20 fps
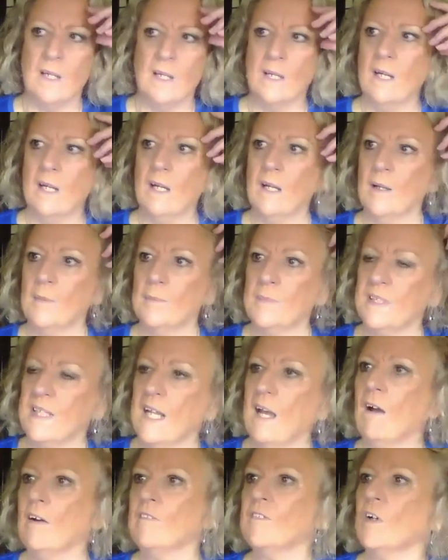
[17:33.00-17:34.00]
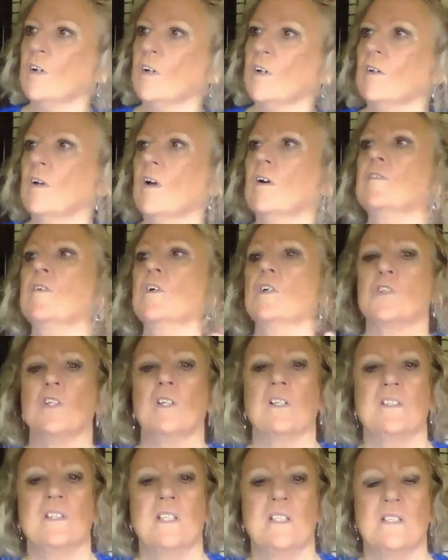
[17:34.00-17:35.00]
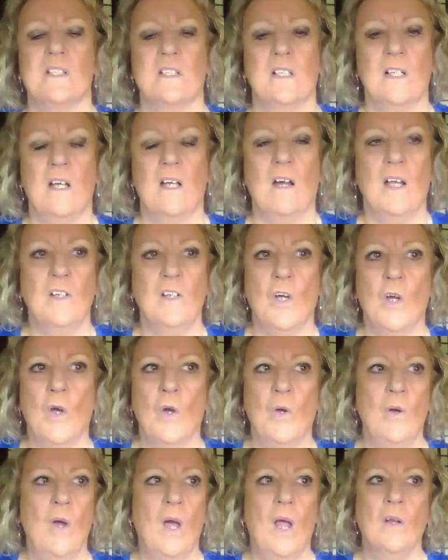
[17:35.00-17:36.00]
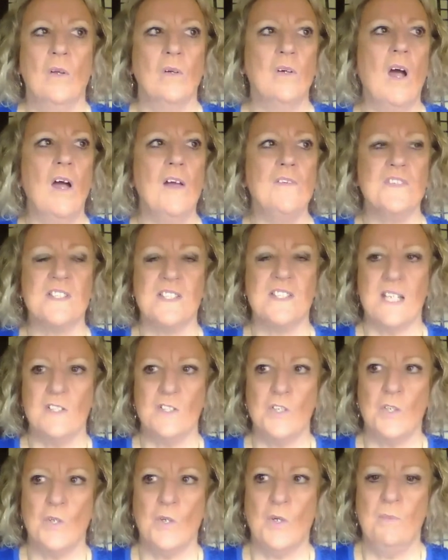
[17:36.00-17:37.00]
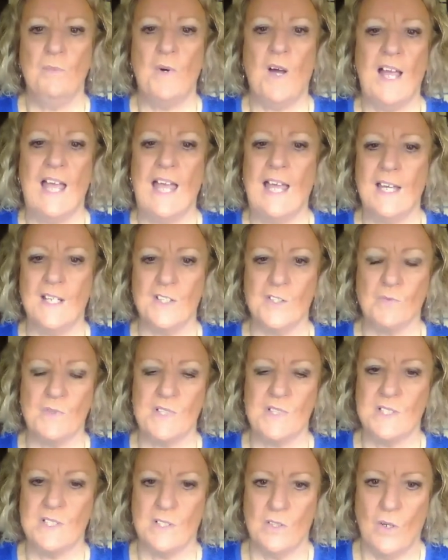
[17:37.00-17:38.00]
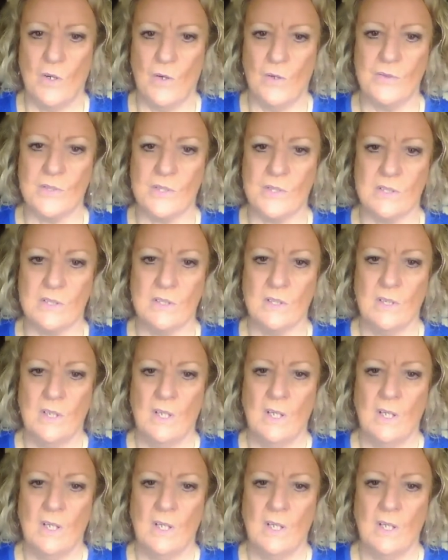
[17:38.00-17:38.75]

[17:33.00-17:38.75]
But now I've got a virtual assistant, and I know, look, I've sent her my handwritten notes,